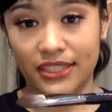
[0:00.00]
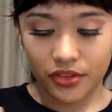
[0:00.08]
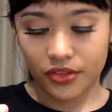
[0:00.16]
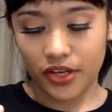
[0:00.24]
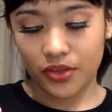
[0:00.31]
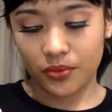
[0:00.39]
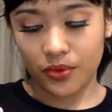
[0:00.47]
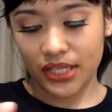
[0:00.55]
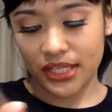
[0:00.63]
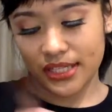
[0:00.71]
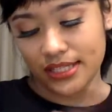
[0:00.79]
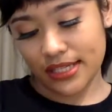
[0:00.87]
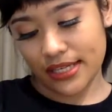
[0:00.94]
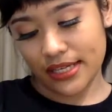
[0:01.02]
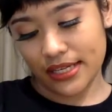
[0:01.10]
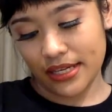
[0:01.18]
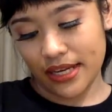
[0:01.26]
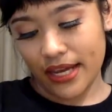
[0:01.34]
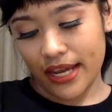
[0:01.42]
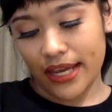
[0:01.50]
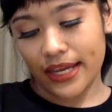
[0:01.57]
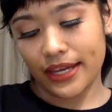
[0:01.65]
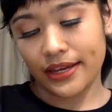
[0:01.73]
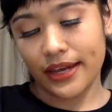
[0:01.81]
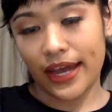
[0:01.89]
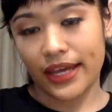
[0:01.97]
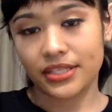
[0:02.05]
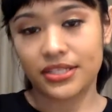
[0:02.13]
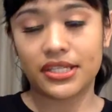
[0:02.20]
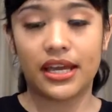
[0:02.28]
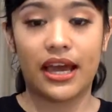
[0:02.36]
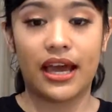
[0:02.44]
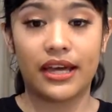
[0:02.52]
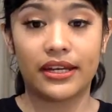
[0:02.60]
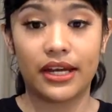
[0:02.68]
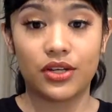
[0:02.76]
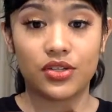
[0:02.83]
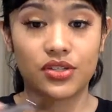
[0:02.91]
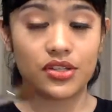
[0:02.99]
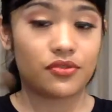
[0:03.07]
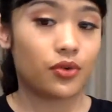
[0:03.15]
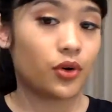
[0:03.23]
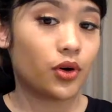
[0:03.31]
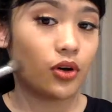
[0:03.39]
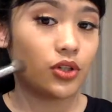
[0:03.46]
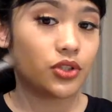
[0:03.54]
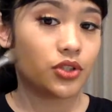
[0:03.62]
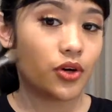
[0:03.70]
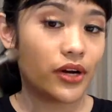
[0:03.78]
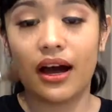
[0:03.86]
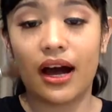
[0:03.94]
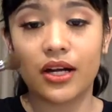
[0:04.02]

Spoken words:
The third one is the E8, and I use this for contouring.